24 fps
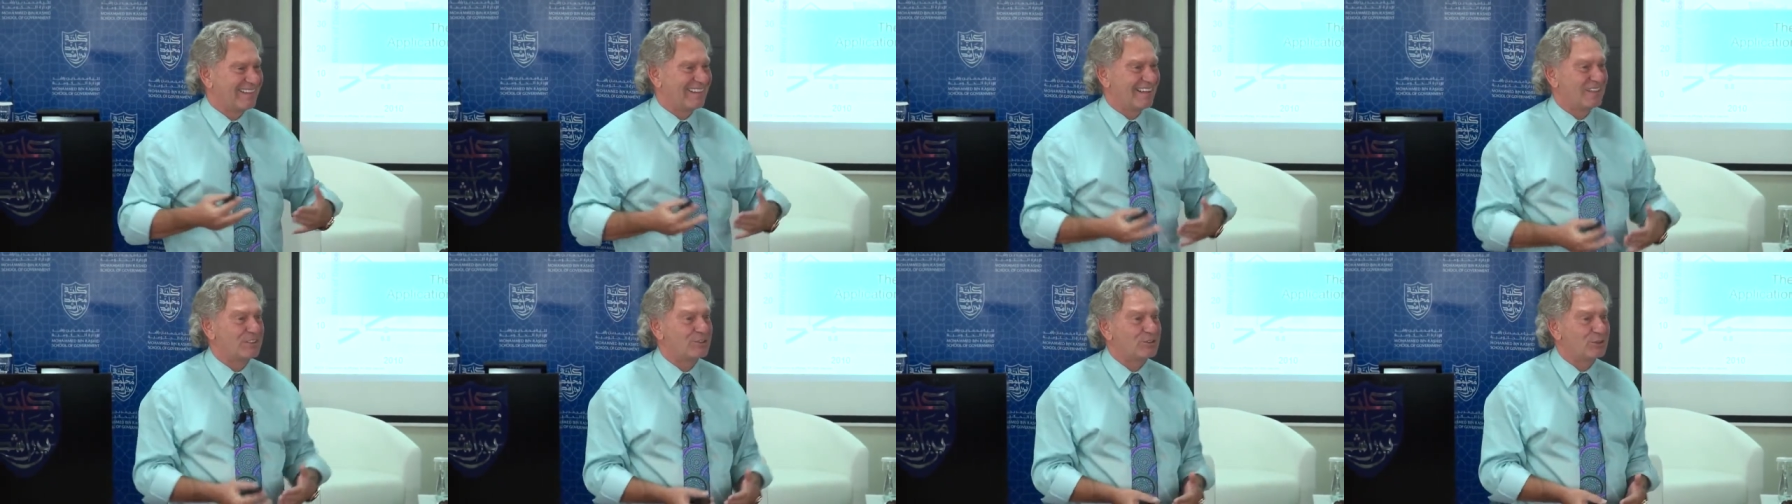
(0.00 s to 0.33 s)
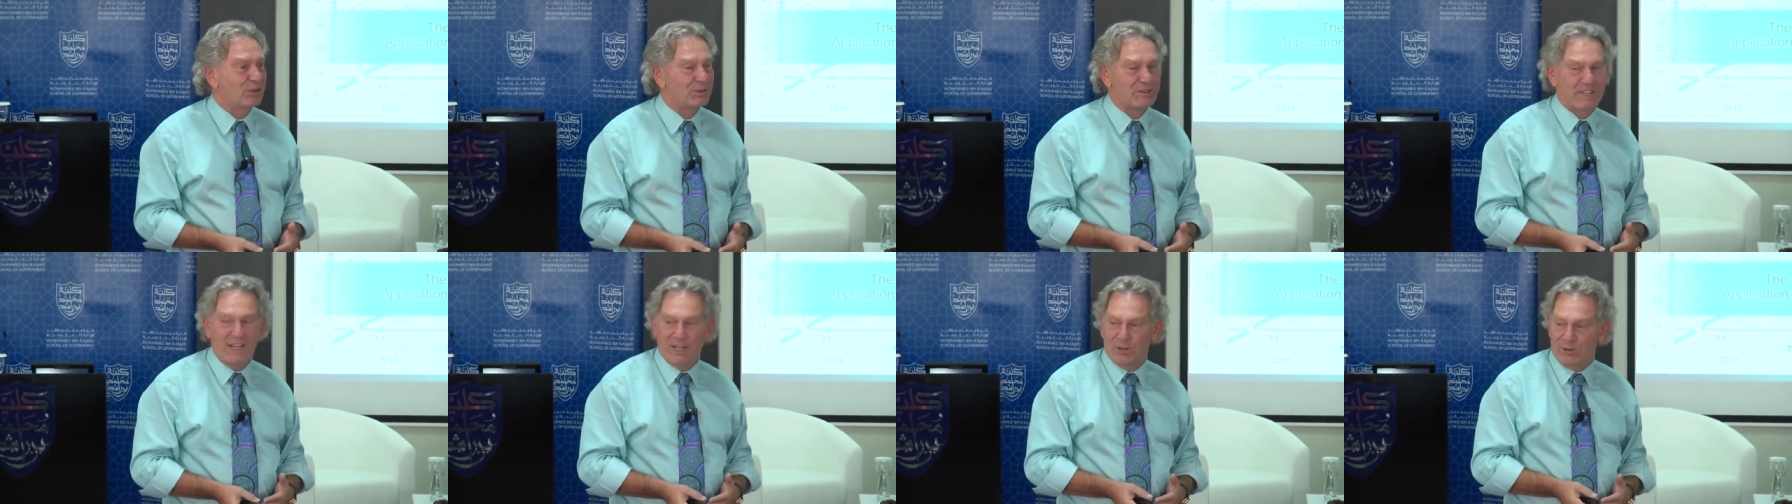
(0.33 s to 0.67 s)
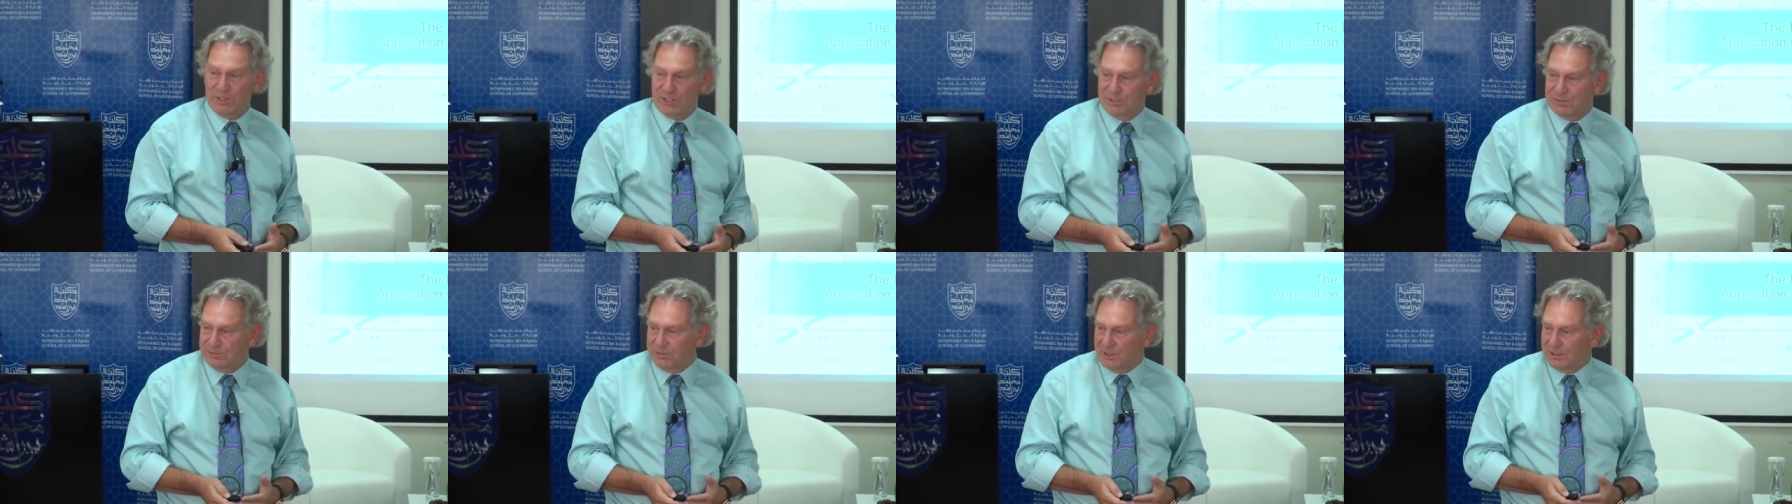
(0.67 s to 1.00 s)
It's not how
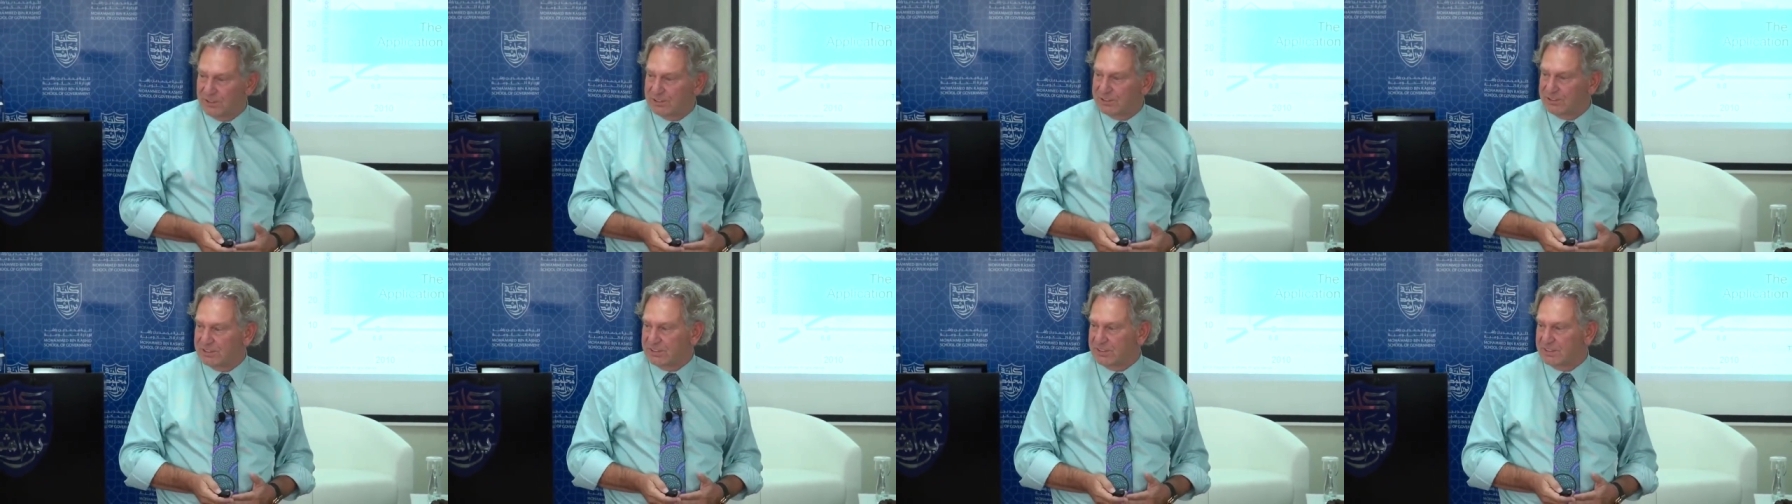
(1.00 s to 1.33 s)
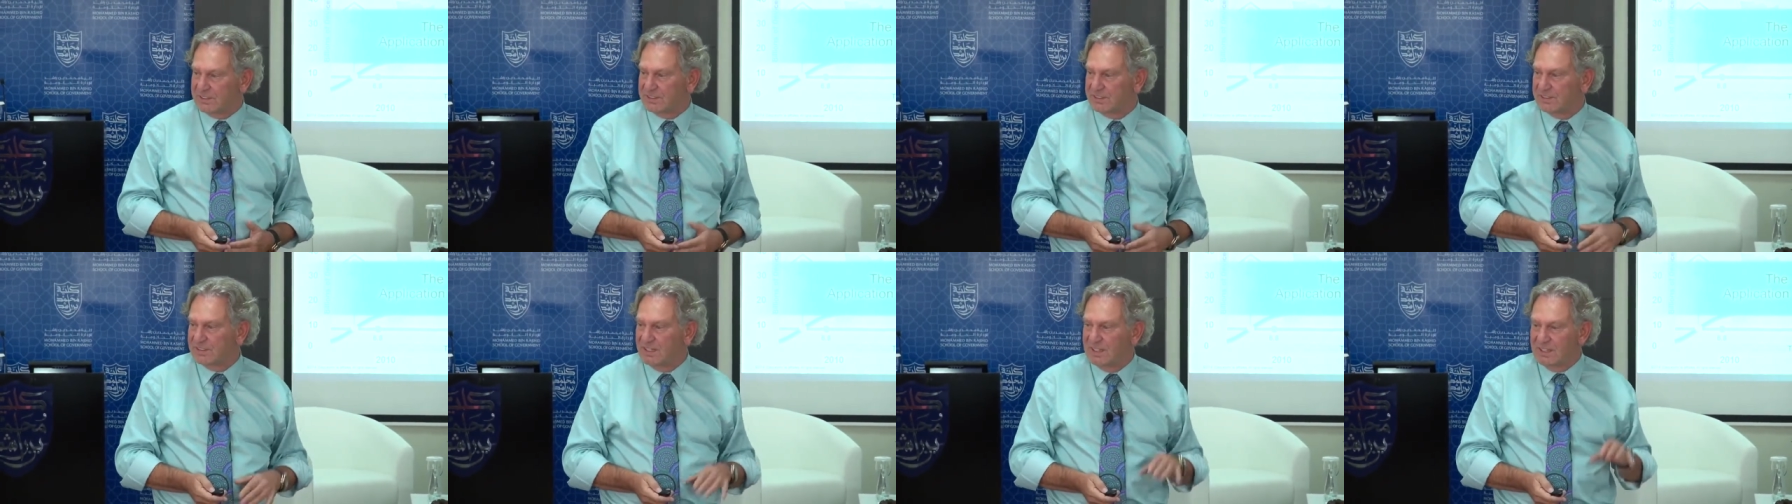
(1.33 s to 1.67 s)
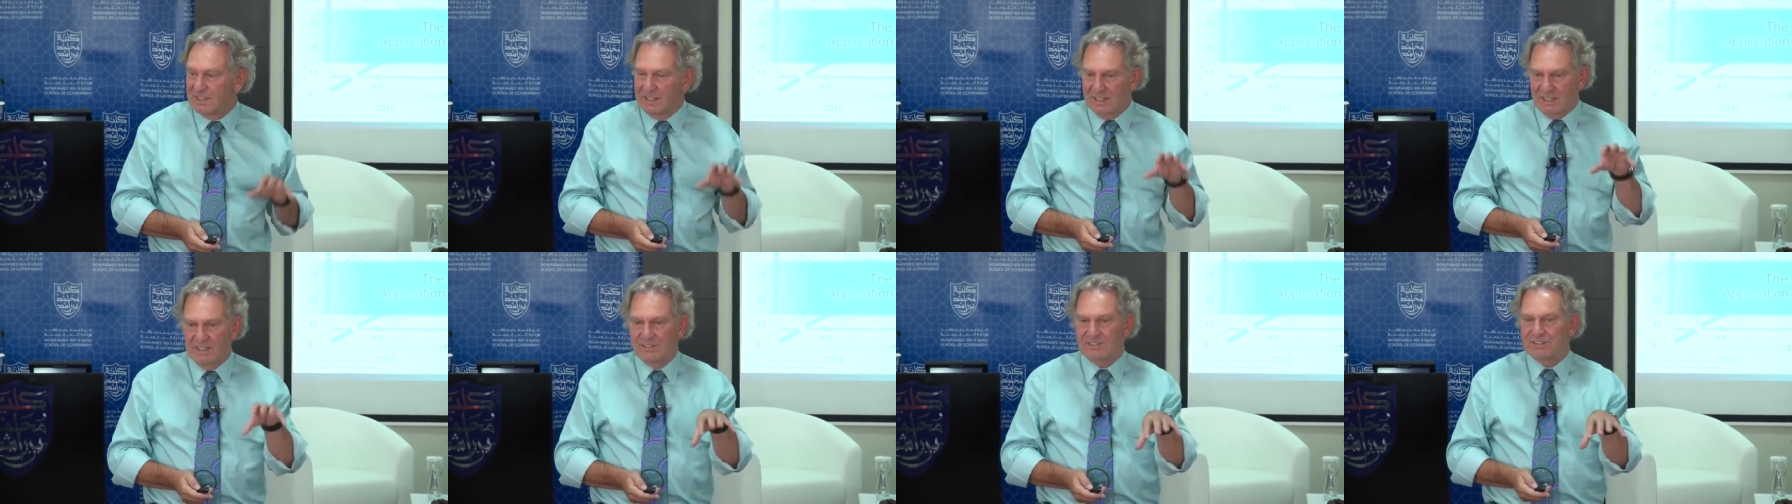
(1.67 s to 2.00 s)
it functions.
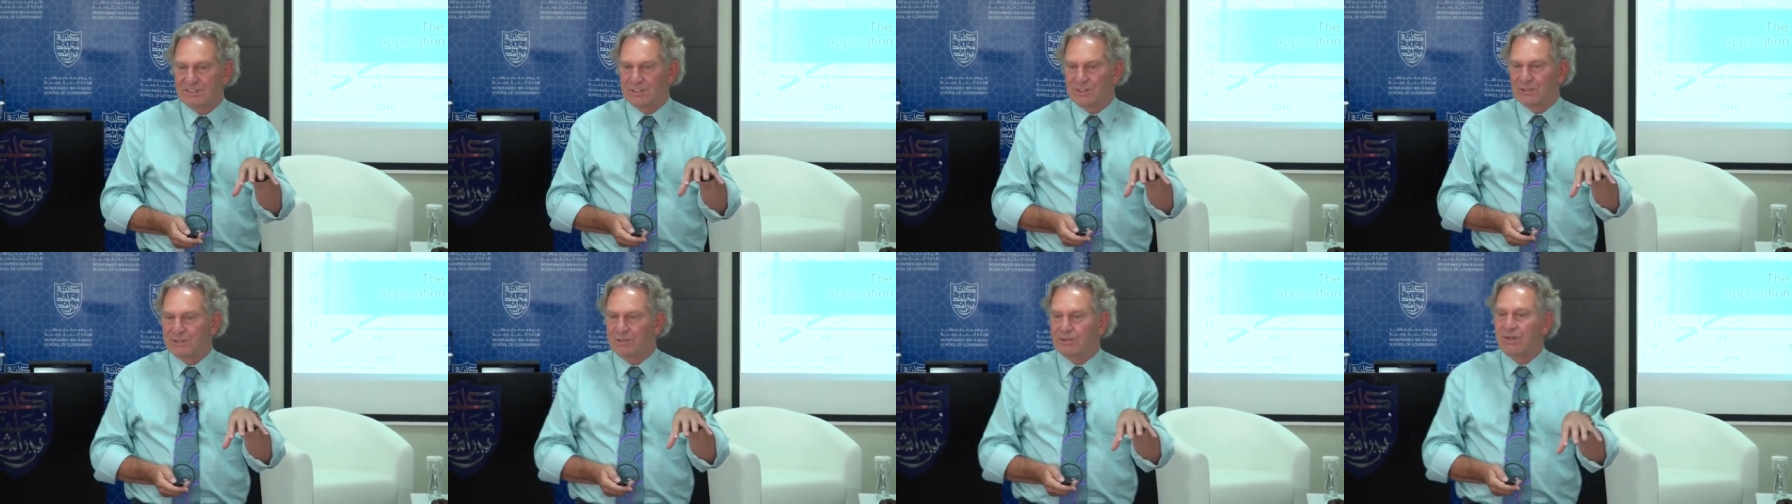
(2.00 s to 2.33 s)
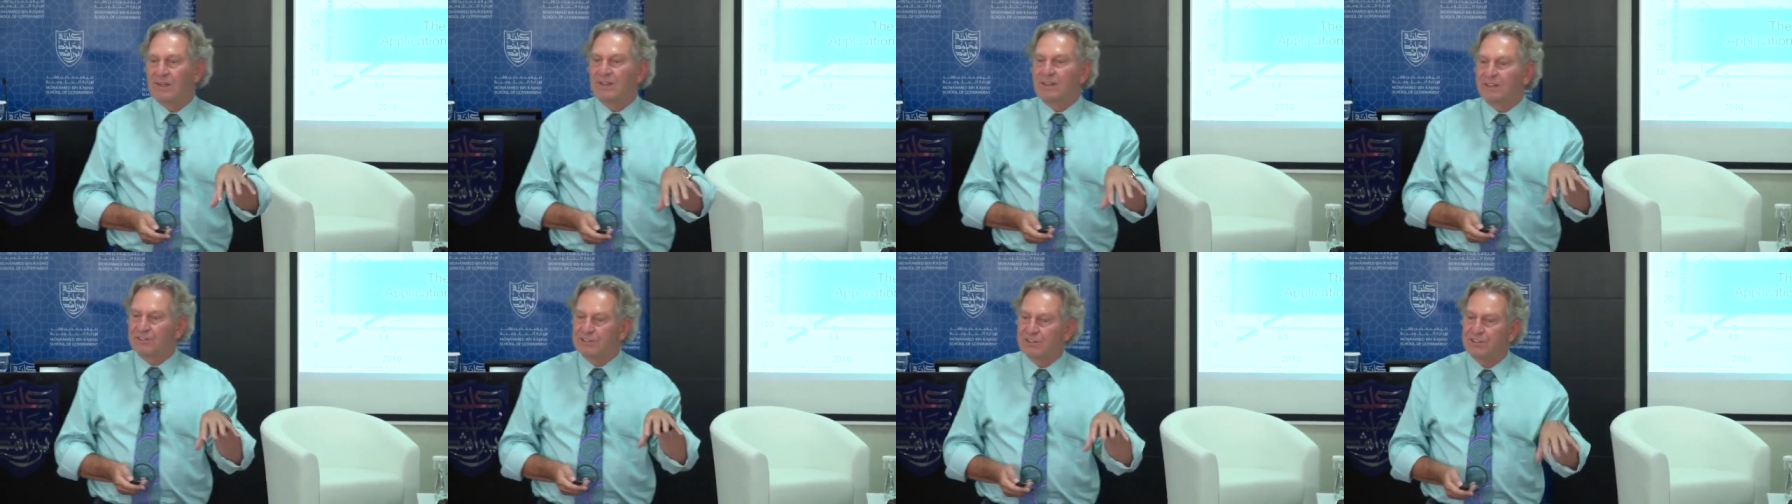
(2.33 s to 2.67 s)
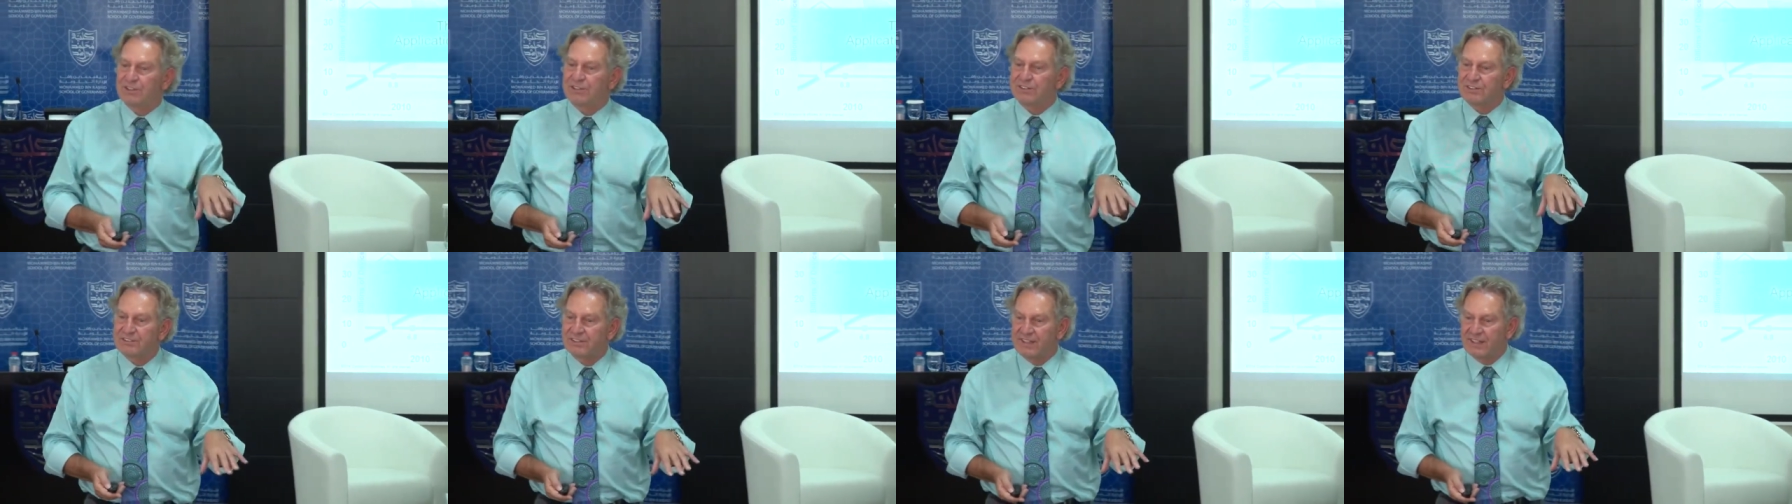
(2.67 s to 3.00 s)
And so
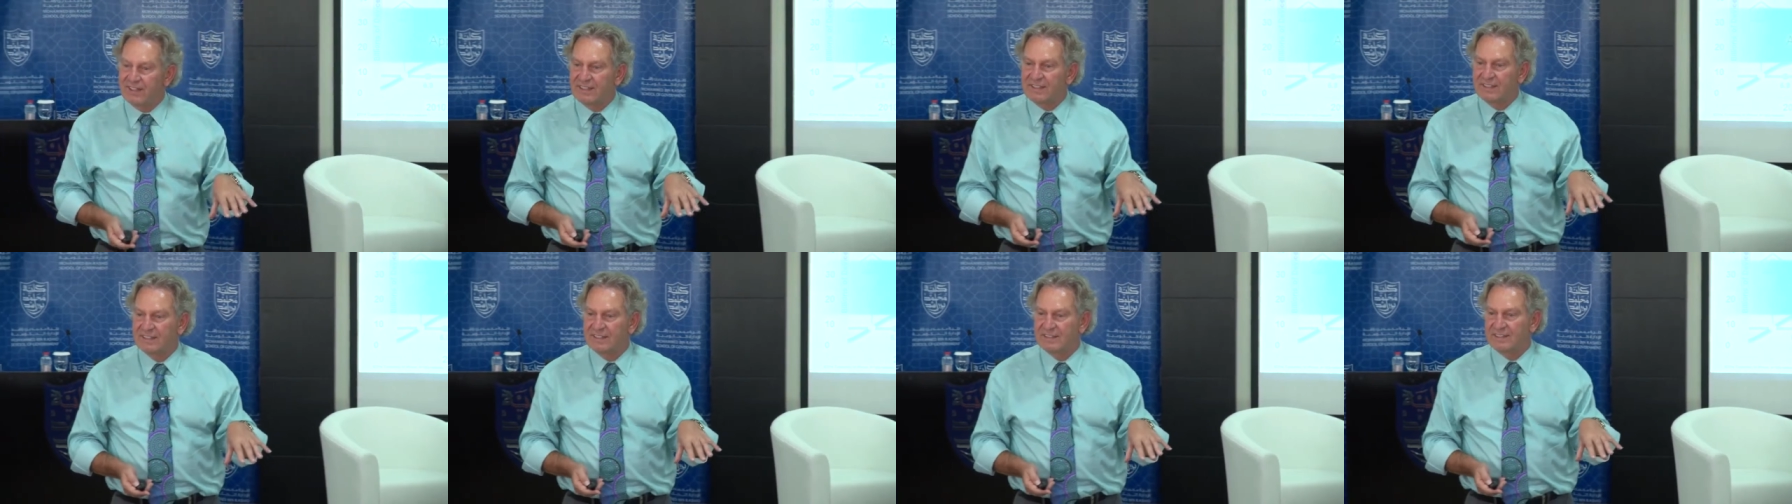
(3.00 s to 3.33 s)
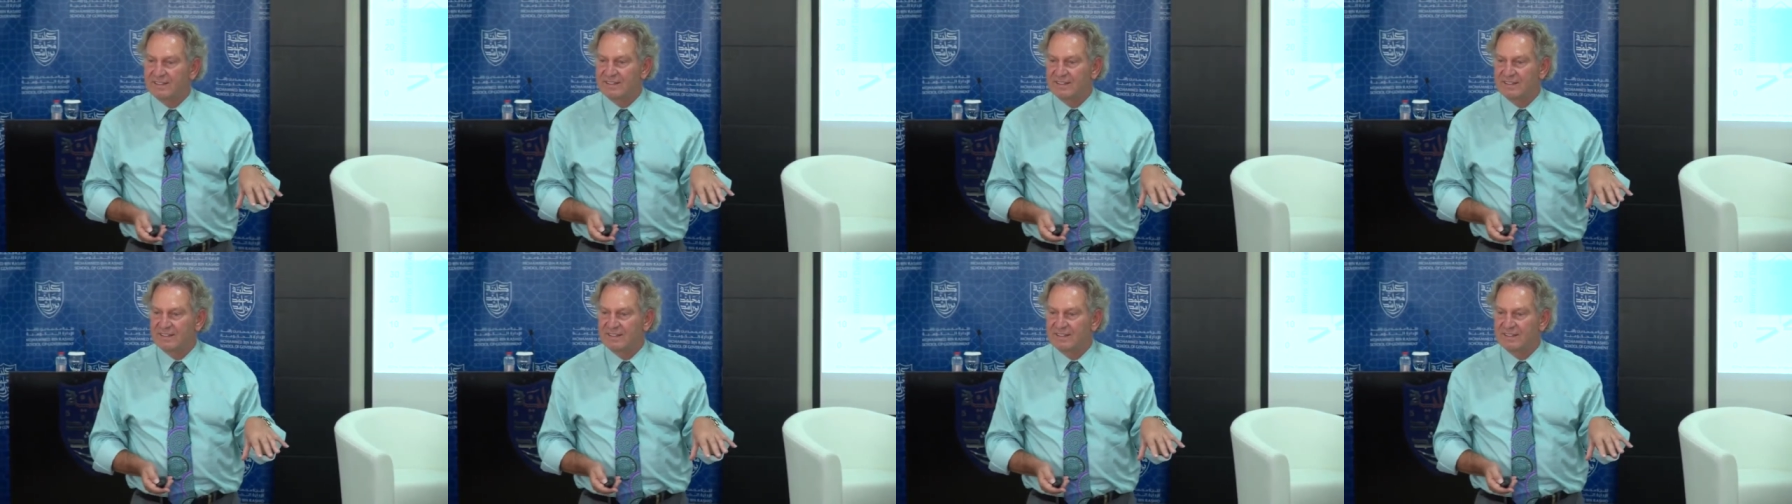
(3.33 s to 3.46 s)
just think